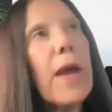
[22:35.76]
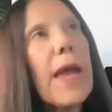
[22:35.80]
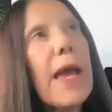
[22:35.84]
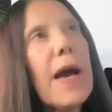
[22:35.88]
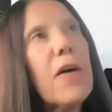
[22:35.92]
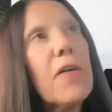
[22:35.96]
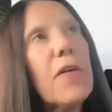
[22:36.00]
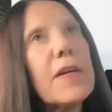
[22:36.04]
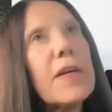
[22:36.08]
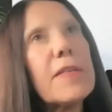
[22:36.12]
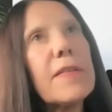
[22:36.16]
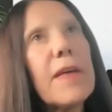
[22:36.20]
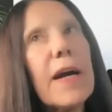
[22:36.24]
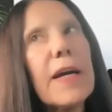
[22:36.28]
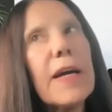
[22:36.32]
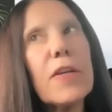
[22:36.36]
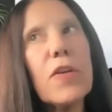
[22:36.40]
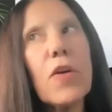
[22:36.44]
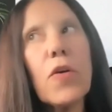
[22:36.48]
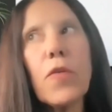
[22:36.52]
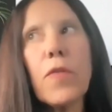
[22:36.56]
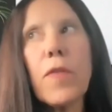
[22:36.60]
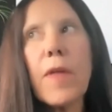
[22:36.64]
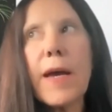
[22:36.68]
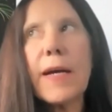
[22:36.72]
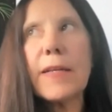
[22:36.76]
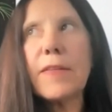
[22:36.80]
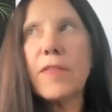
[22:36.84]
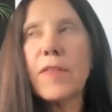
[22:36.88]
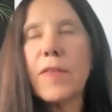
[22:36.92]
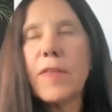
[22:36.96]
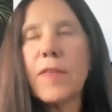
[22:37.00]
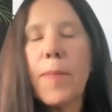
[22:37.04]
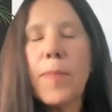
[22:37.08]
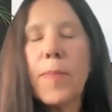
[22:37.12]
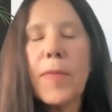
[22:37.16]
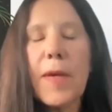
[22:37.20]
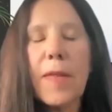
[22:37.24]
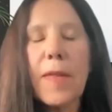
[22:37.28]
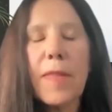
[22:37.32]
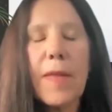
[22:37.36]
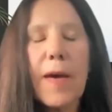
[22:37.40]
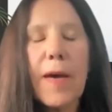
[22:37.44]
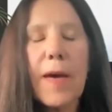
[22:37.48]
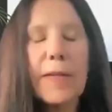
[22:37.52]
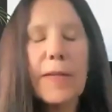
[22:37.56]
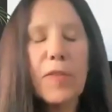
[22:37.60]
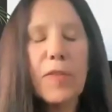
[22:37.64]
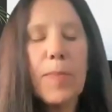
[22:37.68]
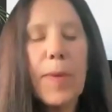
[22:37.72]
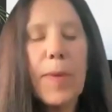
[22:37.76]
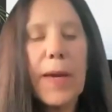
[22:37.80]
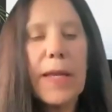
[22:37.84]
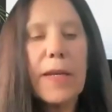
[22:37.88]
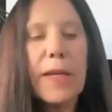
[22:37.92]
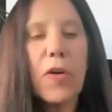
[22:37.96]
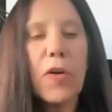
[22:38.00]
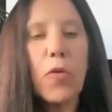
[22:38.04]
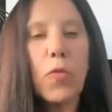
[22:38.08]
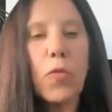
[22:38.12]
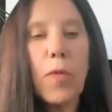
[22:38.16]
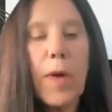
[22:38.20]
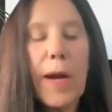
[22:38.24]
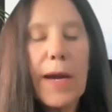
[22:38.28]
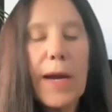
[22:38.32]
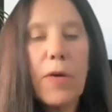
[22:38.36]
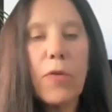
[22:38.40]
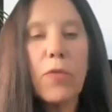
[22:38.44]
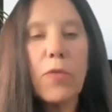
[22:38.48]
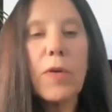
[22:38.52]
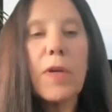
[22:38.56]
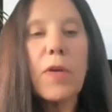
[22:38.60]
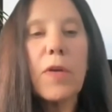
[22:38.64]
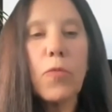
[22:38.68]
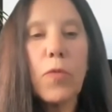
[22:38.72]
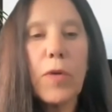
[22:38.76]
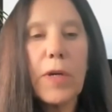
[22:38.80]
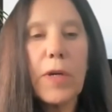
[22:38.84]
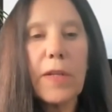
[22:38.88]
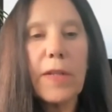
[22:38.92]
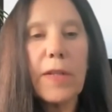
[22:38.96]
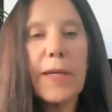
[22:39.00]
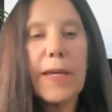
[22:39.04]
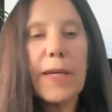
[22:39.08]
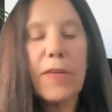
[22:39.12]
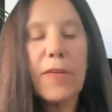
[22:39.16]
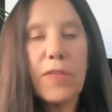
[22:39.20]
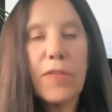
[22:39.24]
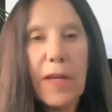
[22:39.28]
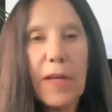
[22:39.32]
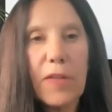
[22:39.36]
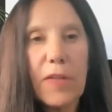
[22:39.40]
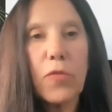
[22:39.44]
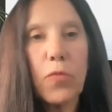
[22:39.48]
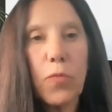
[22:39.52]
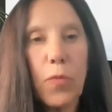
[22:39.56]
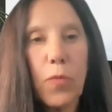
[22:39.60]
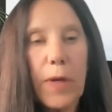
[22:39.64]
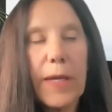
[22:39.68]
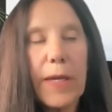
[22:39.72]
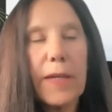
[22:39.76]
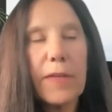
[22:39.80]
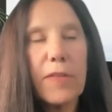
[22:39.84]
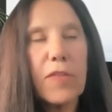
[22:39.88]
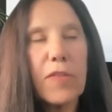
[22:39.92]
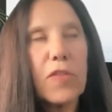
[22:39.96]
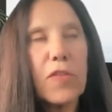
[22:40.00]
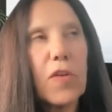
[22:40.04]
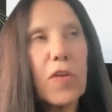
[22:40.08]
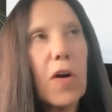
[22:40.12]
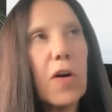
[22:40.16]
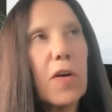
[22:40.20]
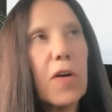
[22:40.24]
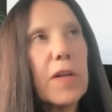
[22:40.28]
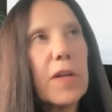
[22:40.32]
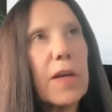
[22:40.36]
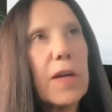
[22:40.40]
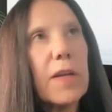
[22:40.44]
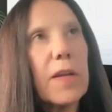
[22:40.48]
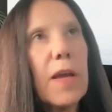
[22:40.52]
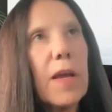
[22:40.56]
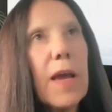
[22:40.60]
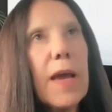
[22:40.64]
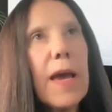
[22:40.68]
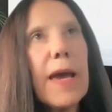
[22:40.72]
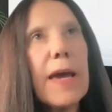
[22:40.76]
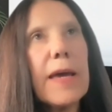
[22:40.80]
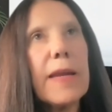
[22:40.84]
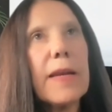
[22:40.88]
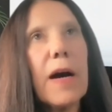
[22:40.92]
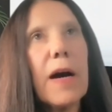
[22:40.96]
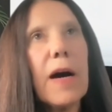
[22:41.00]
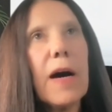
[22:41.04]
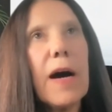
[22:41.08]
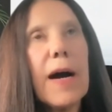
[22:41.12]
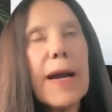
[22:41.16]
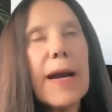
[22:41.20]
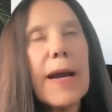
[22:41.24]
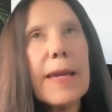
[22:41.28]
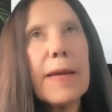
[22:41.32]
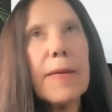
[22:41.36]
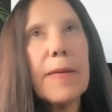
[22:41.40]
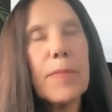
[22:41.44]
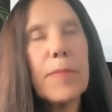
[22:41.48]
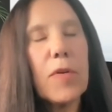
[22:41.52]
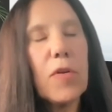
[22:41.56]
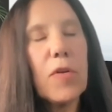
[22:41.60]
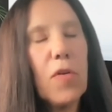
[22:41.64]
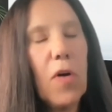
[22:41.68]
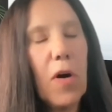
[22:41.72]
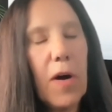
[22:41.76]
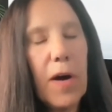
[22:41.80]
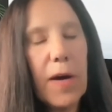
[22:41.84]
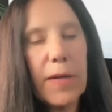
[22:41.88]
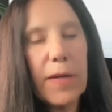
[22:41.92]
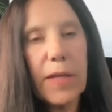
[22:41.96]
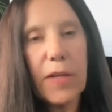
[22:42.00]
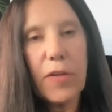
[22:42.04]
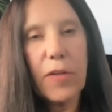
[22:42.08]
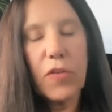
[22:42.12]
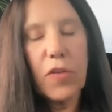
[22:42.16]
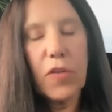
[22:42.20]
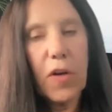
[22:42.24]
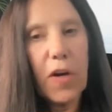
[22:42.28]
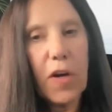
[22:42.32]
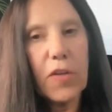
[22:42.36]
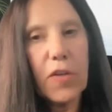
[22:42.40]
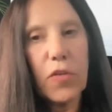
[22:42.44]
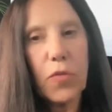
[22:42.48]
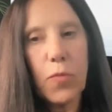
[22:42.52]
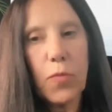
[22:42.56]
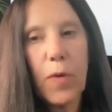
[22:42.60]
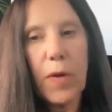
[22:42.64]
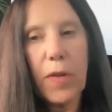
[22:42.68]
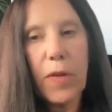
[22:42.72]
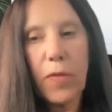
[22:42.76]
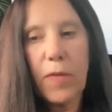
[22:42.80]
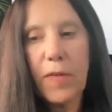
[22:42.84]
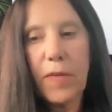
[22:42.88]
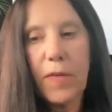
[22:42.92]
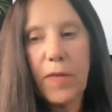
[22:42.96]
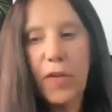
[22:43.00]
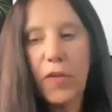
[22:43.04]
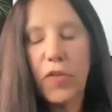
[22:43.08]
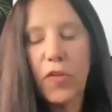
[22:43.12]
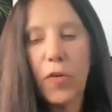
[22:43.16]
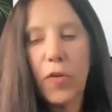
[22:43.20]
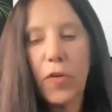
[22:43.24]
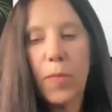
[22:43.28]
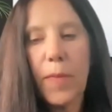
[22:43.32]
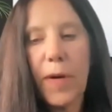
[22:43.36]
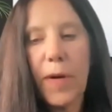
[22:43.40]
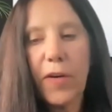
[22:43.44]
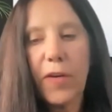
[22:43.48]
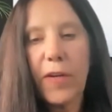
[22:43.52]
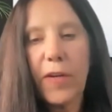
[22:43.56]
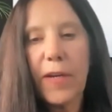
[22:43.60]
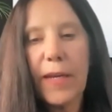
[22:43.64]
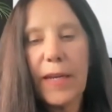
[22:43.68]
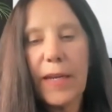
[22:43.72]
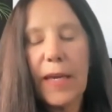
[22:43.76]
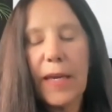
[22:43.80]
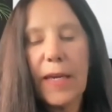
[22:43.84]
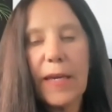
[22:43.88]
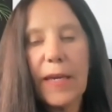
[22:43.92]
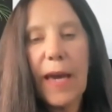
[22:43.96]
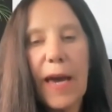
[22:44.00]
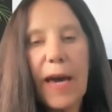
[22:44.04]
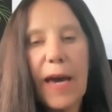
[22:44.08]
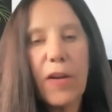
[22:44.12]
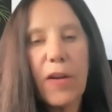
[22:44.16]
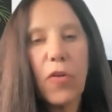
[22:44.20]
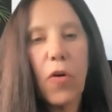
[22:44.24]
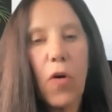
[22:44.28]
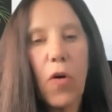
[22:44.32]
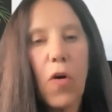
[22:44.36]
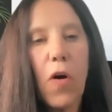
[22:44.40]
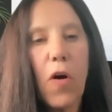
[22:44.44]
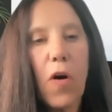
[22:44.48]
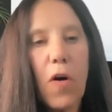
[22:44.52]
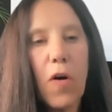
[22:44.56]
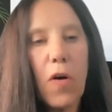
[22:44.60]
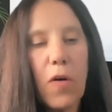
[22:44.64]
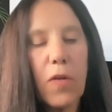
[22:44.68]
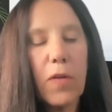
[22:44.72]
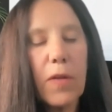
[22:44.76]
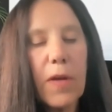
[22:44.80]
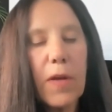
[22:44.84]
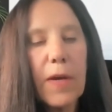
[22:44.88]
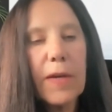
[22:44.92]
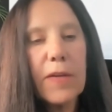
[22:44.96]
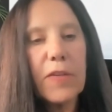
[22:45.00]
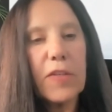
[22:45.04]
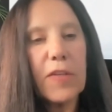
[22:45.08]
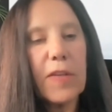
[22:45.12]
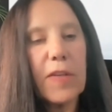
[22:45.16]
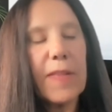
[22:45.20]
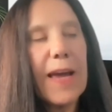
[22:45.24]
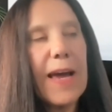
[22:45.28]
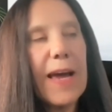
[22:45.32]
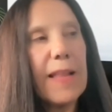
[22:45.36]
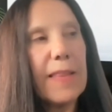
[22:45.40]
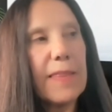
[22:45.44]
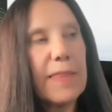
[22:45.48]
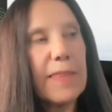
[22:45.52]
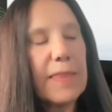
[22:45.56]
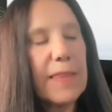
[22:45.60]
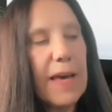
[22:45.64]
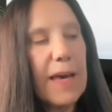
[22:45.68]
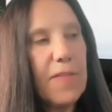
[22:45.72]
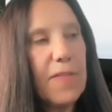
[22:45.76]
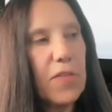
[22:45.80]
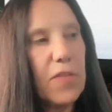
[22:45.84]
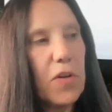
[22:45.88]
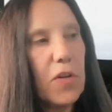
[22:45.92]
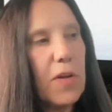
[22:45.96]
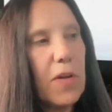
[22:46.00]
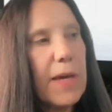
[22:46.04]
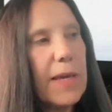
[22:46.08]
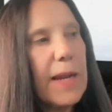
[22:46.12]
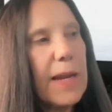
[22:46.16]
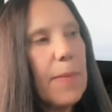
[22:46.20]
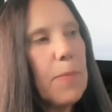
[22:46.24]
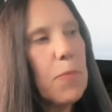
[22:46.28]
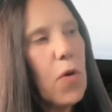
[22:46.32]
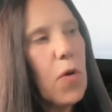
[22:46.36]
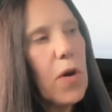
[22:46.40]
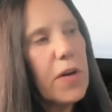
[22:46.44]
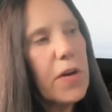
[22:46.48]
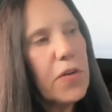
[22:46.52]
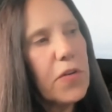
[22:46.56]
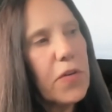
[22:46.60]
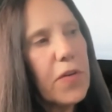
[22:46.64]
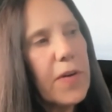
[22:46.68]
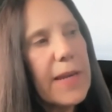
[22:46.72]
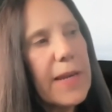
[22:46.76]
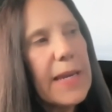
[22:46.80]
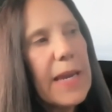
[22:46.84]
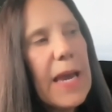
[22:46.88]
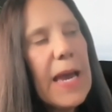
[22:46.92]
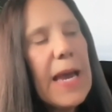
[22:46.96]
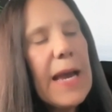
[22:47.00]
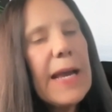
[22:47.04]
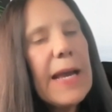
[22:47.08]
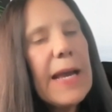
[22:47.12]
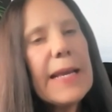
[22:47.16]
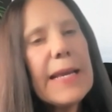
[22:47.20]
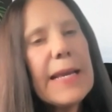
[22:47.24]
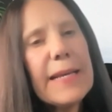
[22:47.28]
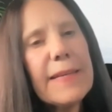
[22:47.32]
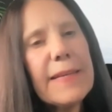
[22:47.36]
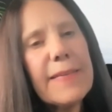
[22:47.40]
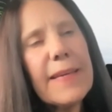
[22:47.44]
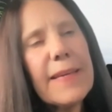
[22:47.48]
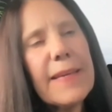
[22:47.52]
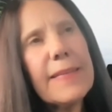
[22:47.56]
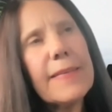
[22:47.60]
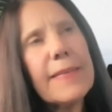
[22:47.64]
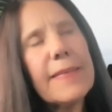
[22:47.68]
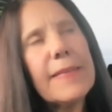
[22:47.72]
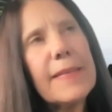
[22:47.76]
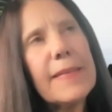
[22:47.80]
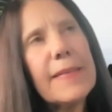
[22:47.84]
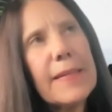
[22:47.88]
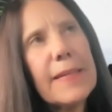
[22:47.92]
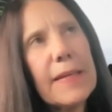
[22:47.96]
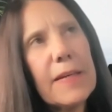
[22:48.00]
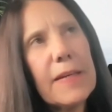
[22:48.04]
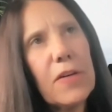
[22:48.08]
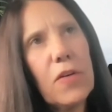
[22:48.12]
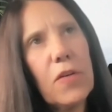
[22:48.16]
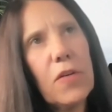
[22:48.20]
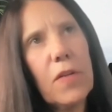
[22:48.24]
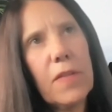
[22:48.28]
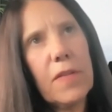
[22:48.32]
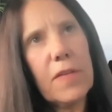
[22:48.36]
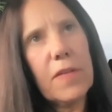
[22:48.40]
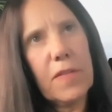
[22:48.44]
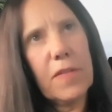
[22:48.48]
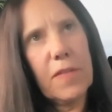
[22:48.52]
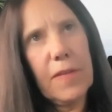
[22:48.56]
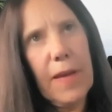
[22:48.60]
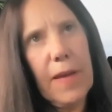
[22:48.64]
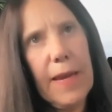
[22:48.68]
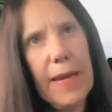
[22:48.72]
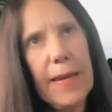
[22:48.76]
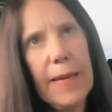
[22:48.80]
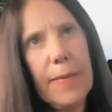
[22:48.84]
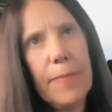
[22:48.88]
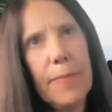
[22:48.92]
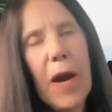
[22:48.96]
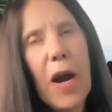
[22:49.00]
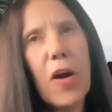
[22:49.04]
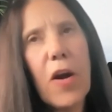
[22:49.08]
Alex, I know that's something that's been around really since we started, and I am not in touch with digital marketing at all to that level. And I'm wondering, is it still the same?